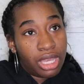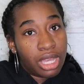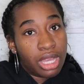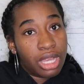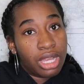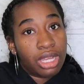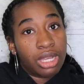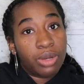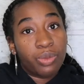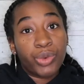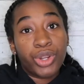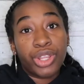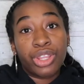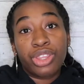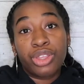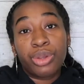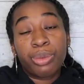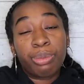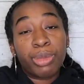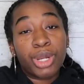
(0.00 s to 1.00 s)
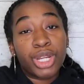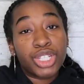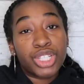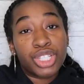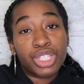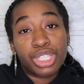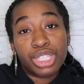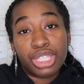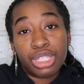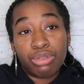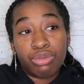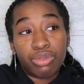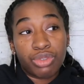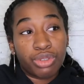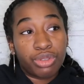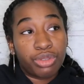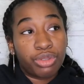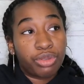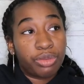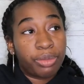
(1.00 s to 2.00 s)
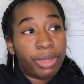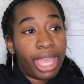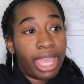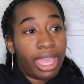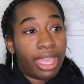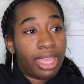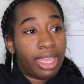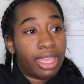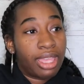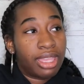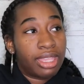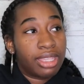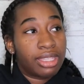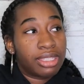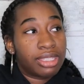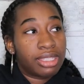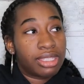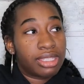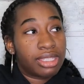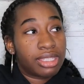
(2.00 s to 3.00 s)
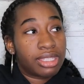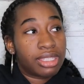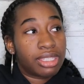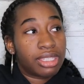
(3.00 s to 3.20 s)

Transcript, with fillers: um, we're in the emergency room and